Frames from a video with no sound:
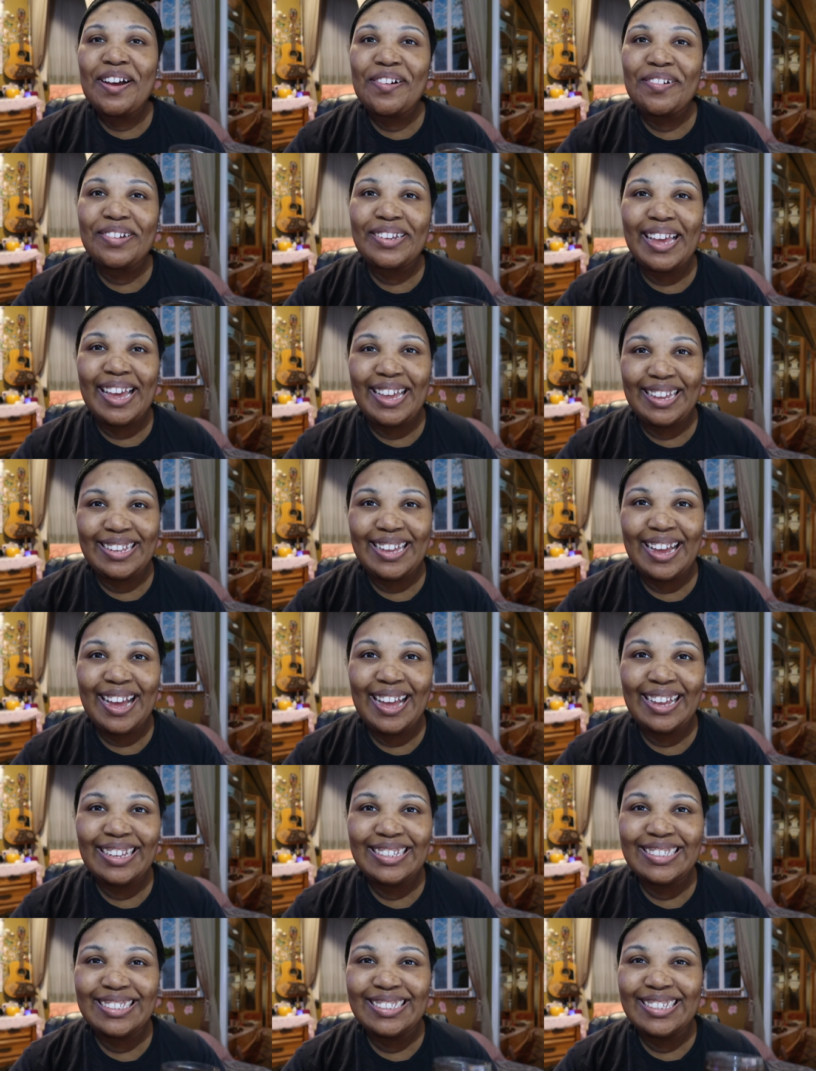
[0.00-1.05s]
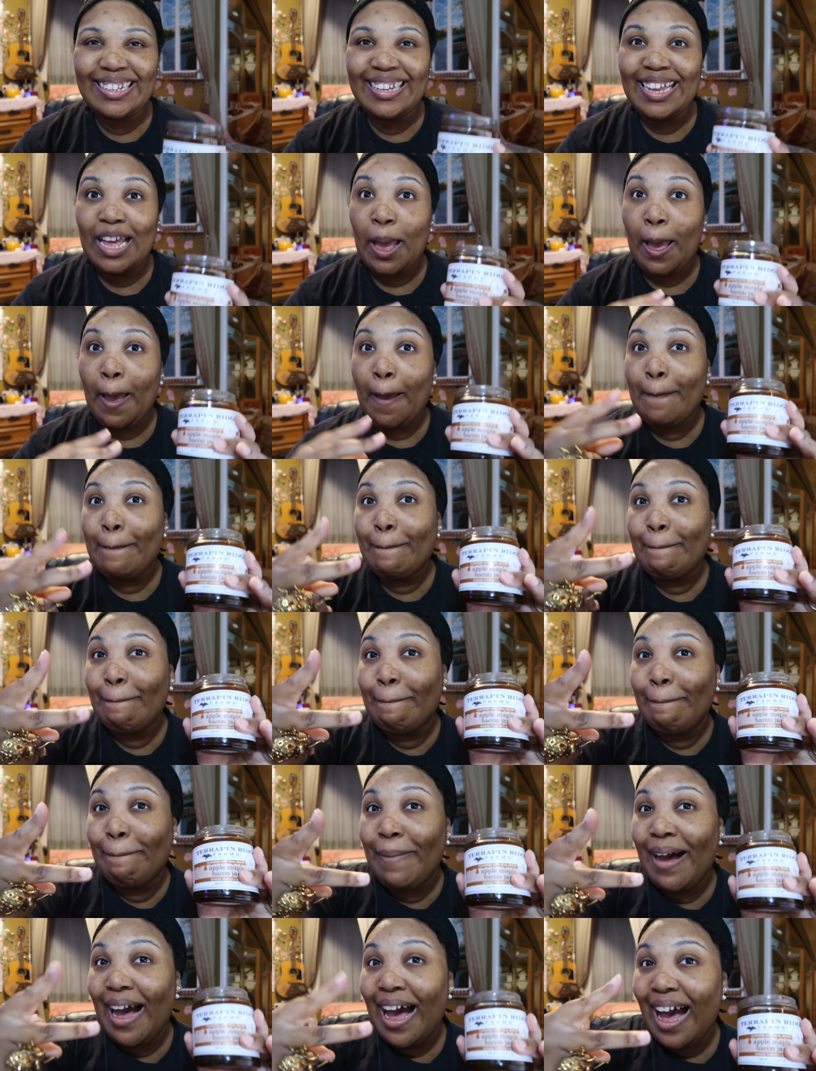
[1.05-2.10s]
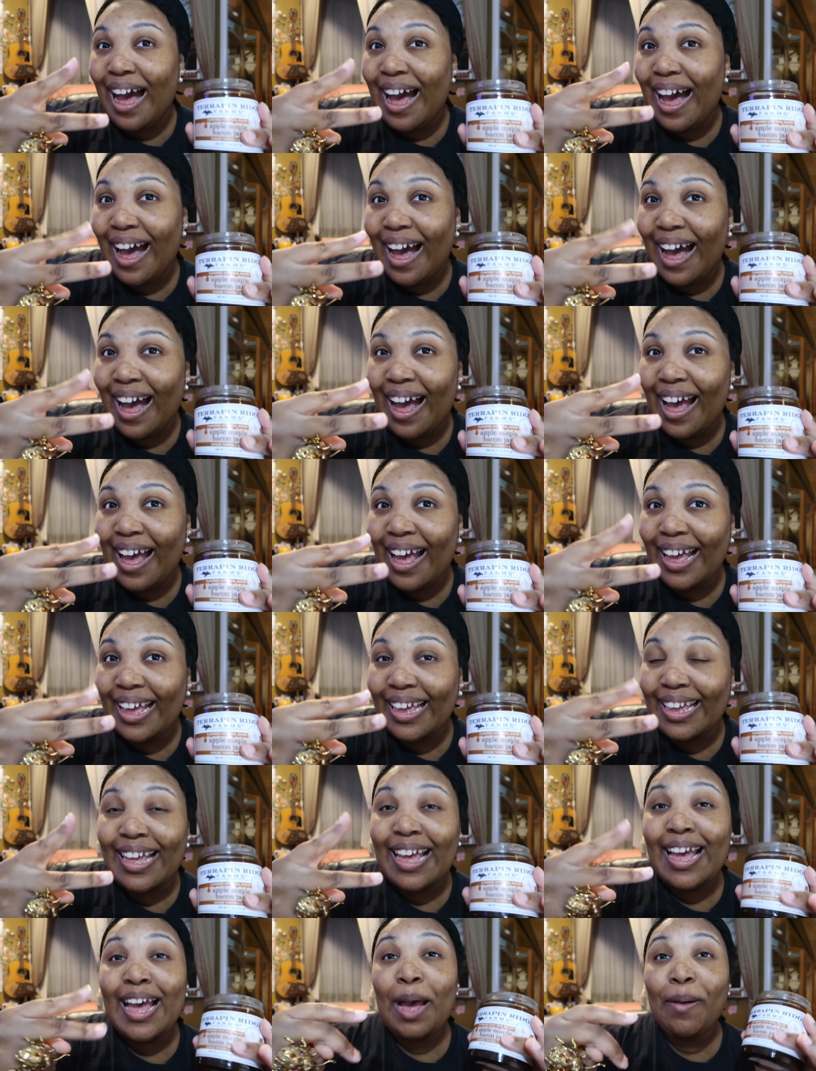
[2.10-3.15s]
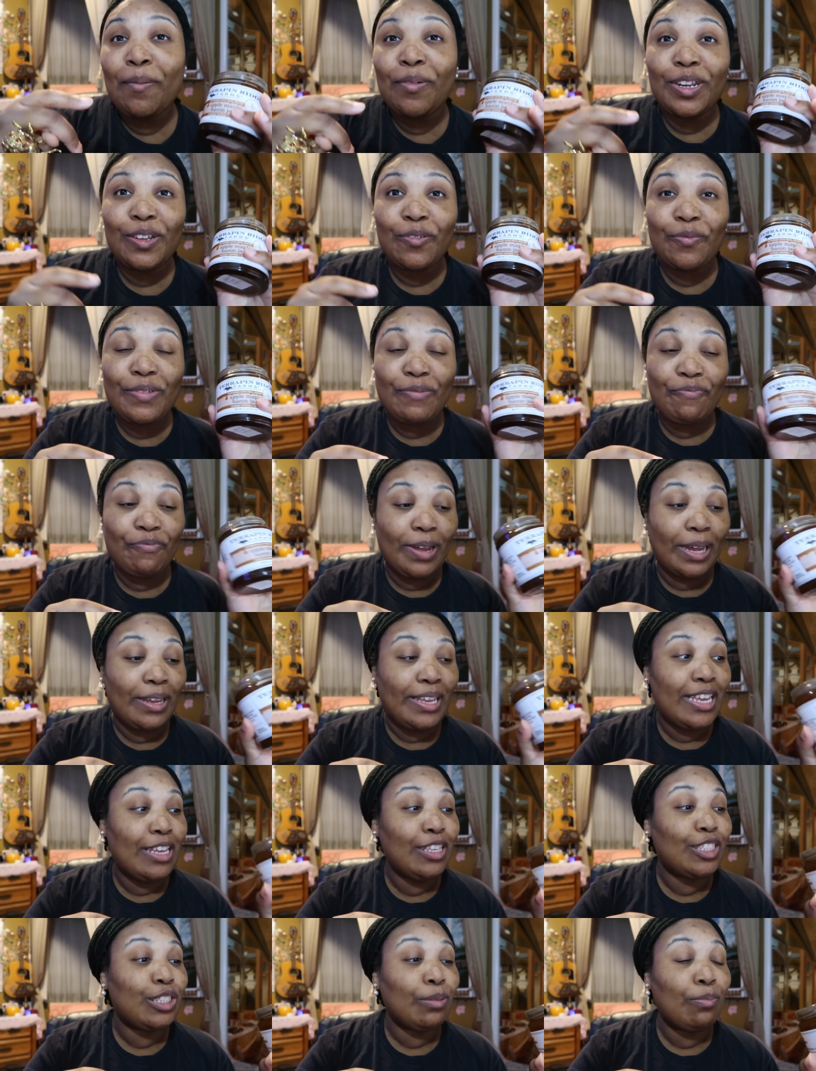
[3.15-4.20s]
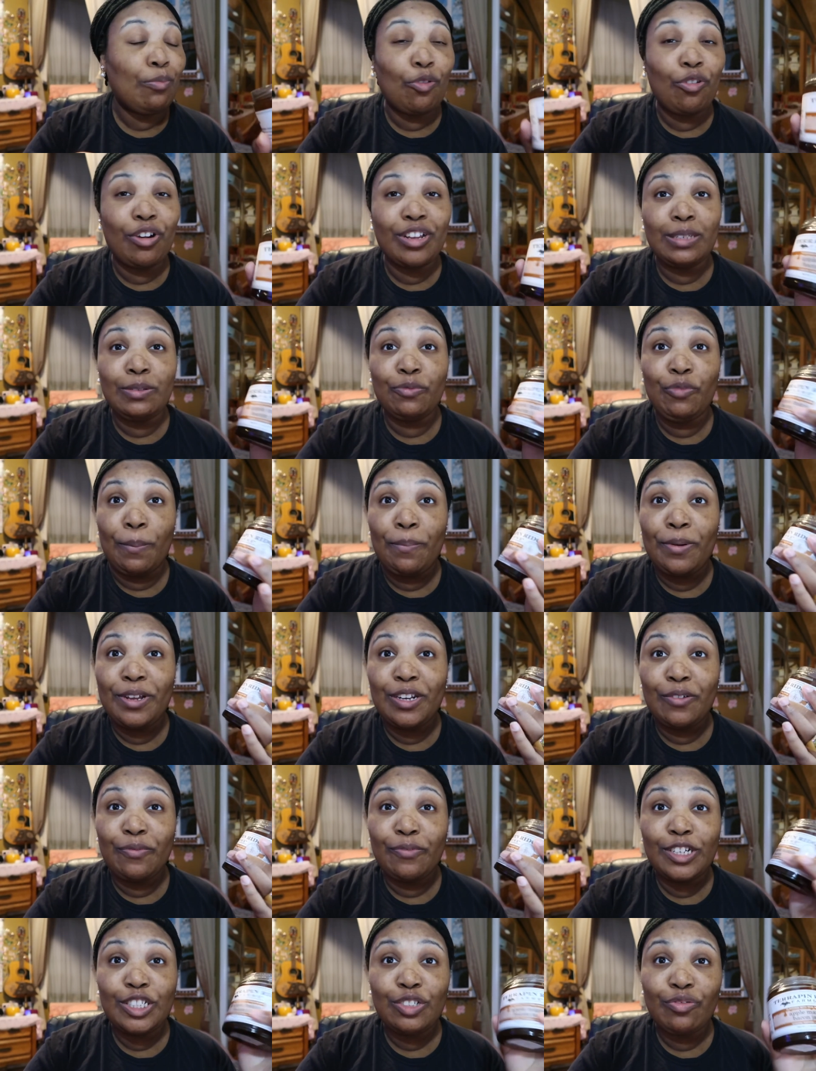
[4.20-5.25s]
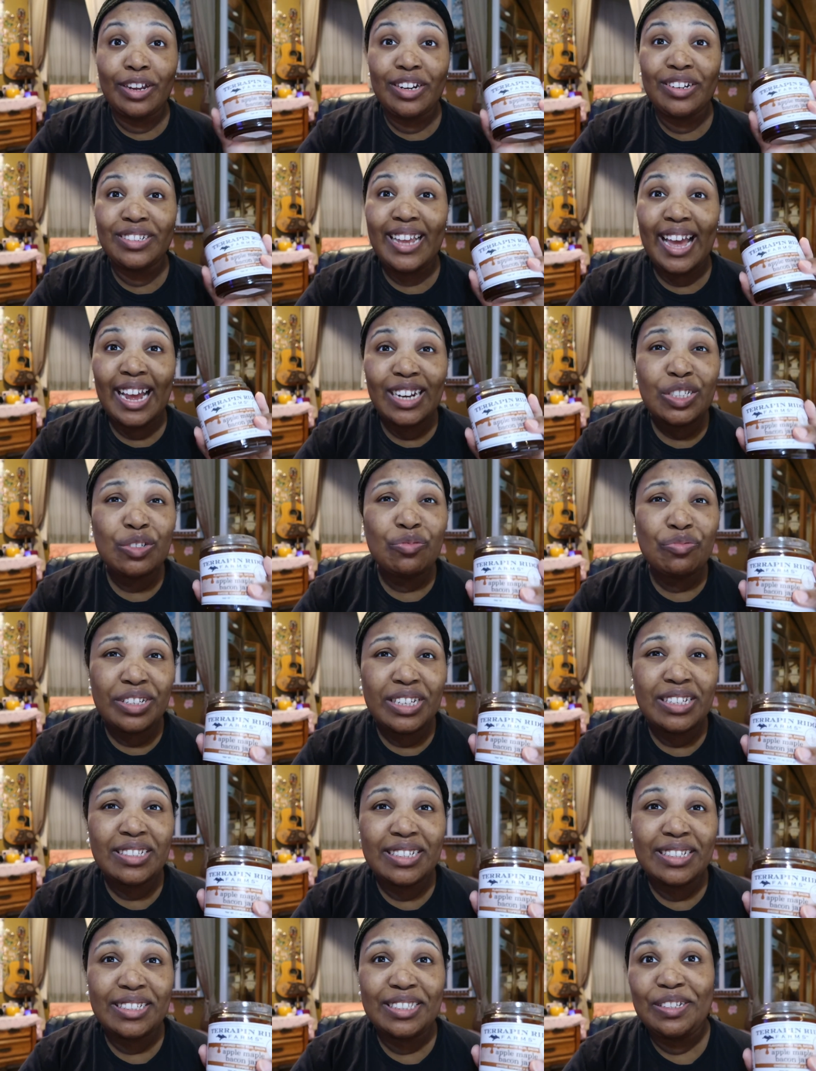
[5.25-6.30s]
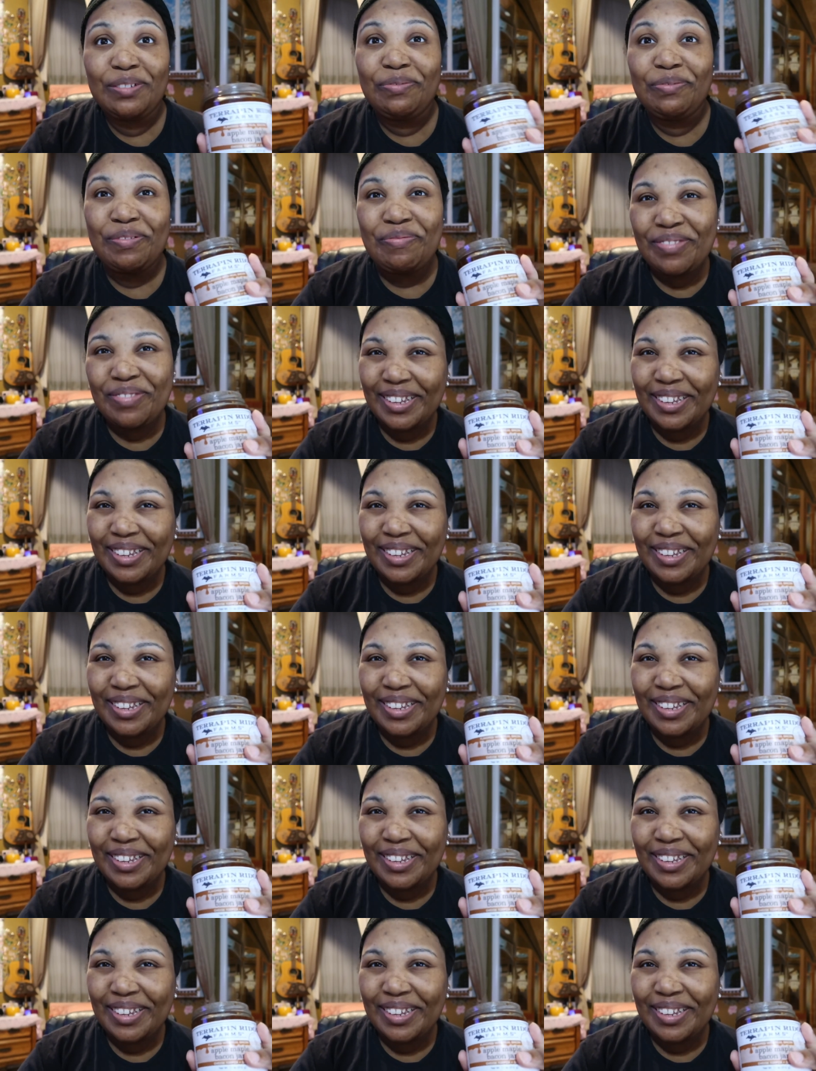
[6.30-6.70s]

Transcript: Okay guys, bye. I'm gonna try to eat some more of this before I put in the refrigerator. It's actually really addictive.